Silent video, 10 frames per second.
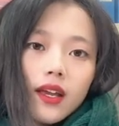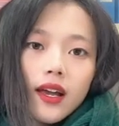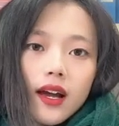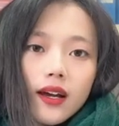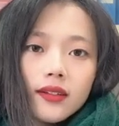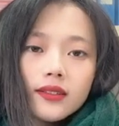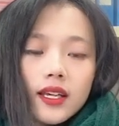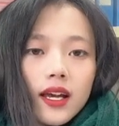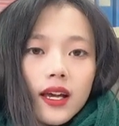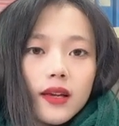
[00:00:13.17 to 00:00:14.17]
And
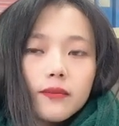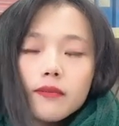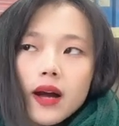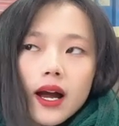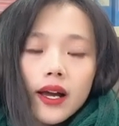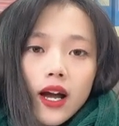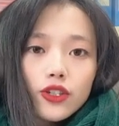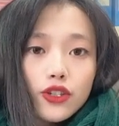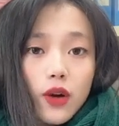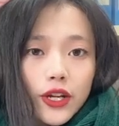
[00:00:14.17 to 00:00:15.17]
in my
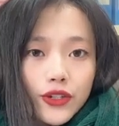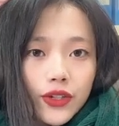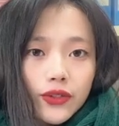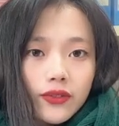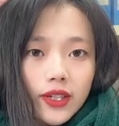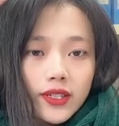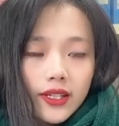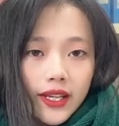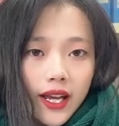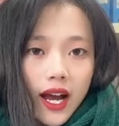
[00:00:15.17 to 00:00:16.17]
undergraduate
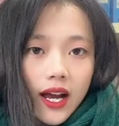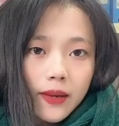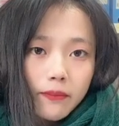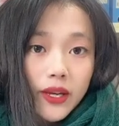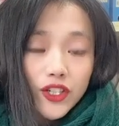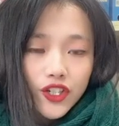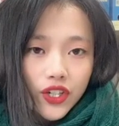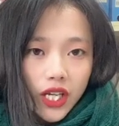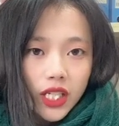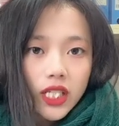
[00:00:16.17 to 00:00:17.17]
university, I major
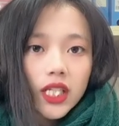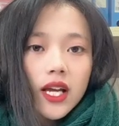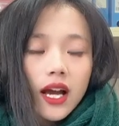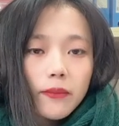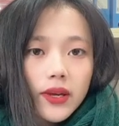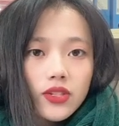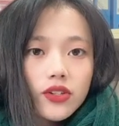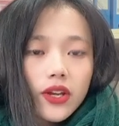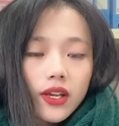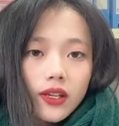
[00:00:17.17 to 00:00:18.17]
in
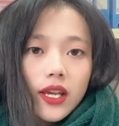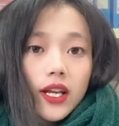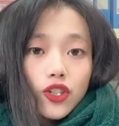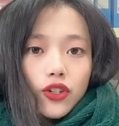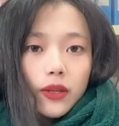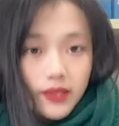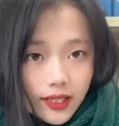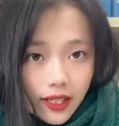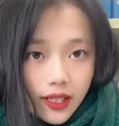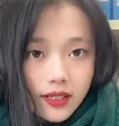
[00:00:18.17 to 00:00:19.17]
electronic
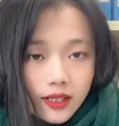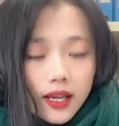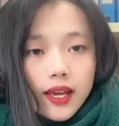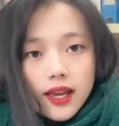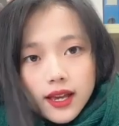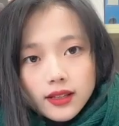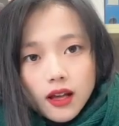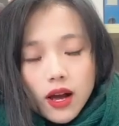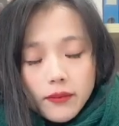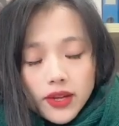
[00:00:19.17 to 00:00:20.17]
business, and
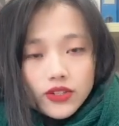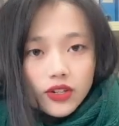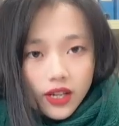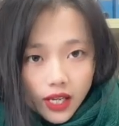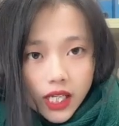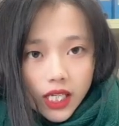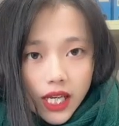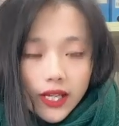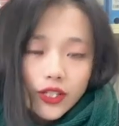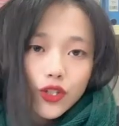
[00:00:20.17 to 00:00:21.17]
now I major in
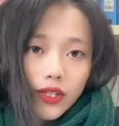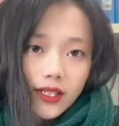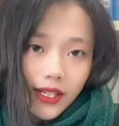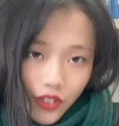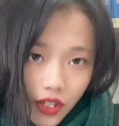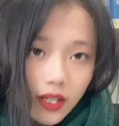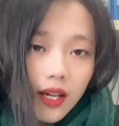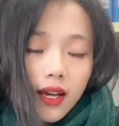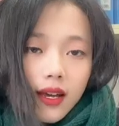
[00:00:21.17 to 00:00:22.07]
English translation.